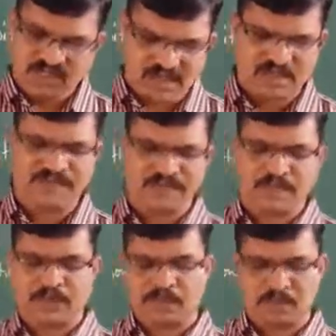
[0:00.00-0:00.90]
enough
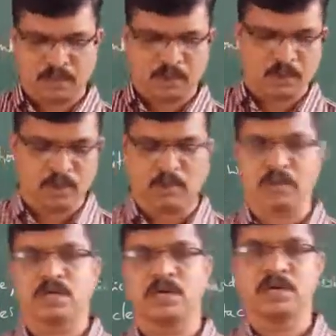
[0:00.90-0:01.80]
time to go
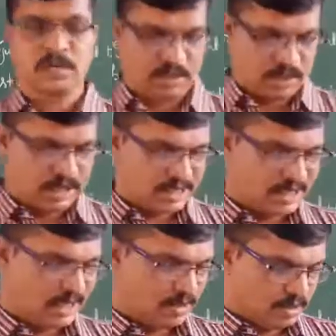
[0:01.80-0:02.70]
through the
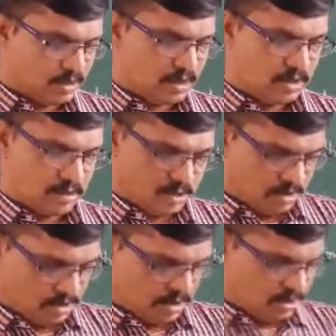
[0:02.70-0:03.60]
lesson.
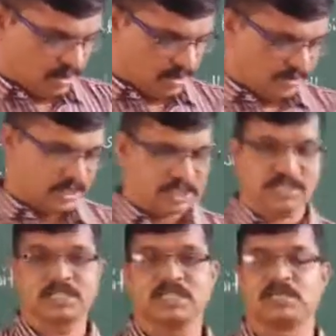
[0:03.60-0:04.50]
We will
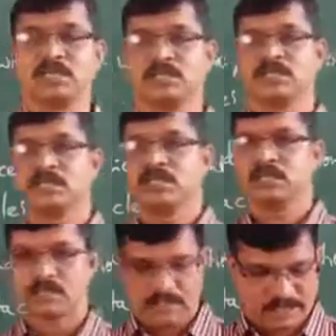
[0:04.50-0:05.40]
discuss
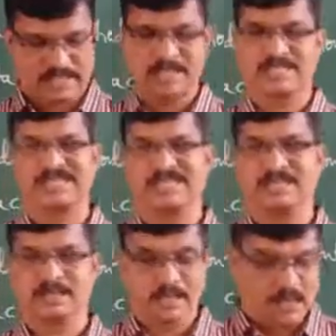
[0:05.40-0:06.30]
the next
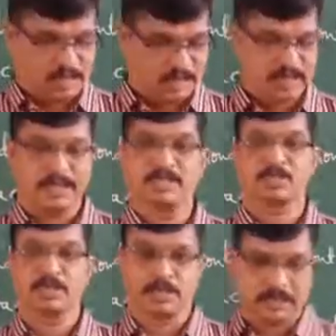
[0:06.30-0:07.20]
lesson in the
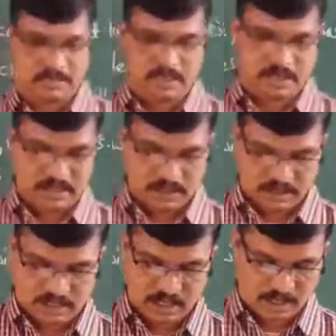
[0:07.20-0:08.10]
next period,
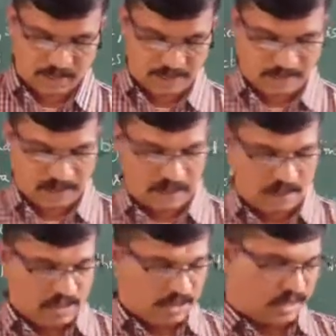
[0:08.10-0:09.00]
children. Thank you
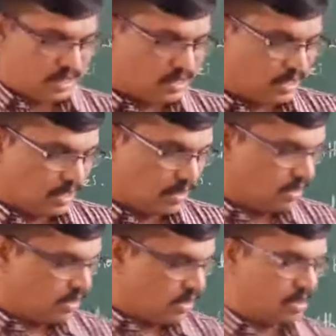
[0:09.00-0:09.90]
for
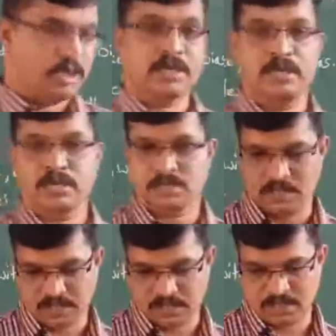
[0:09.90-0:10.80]
listening. Take care,
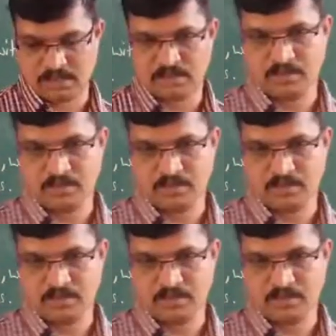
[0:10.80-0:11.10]
children.